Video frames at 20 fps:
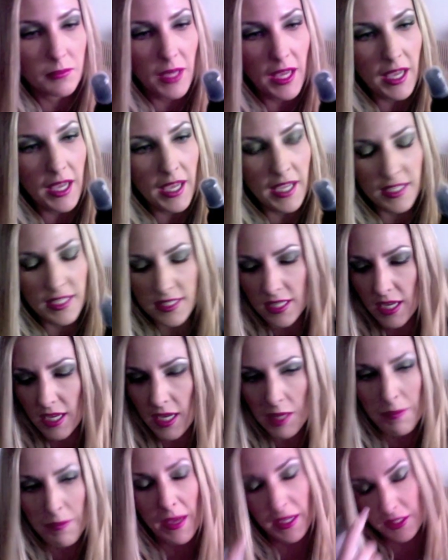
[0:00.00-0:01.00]

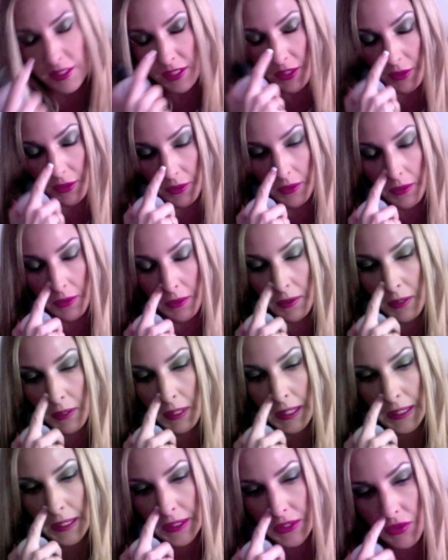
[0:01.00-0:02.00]
antibacterial.
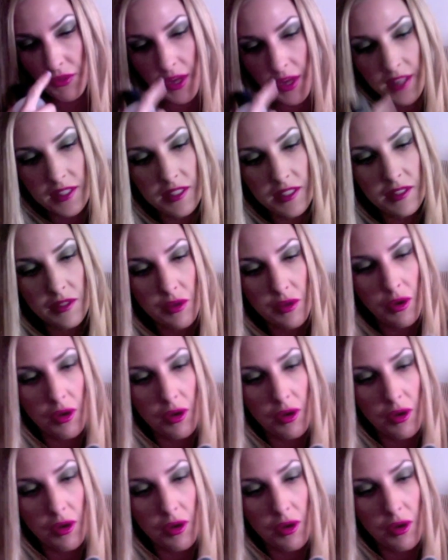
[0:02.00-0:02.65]
So that's